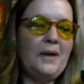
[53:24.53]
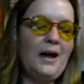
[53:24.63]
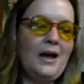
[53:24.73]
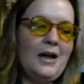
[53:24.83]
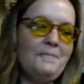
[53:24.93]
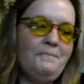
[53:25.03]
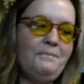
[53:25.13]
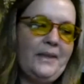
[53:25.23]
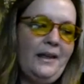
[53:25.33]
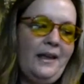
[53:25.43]
And
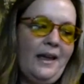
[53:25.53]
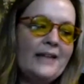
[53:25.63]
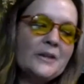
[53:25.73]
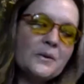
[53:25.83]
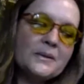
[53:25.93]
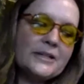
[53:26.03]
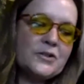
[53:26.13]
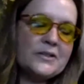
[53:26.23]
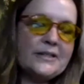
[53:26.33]
so it was interesting,